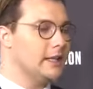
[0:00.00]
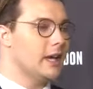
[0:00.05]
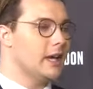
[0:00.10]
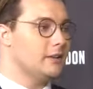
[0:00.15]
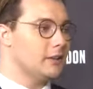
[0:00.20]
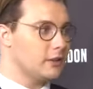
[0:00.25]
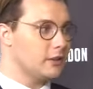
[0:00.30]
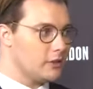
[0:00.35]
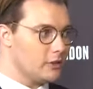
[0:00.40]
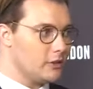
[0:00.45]
And
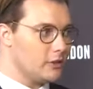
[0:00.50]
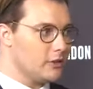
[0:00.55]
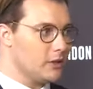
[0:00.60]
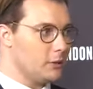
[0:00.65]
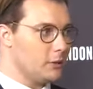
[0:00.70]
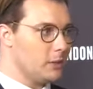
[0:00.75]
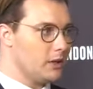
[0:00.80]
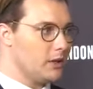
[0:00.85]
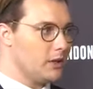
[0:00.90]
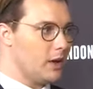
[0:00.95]
the third
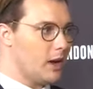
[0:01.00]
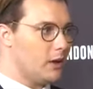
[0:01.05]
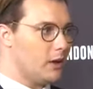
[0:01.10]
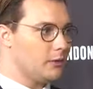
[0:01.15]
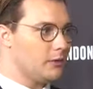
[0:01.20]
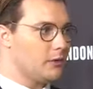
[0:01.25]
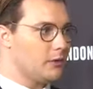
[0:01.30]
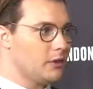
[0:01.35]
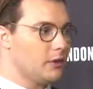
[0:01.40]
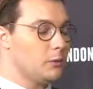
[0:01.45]
thing we
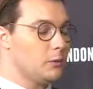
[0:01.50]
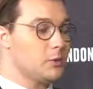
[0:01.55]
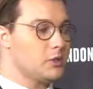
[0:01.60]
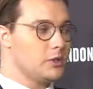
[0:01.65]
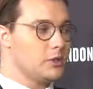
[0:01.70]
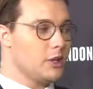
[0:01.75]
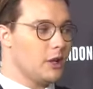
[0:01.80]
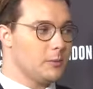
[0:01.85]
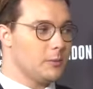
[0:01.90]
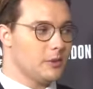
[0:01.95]
announced, which is
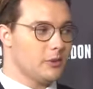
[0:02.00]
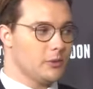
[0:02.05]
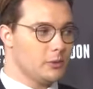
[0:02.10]
coming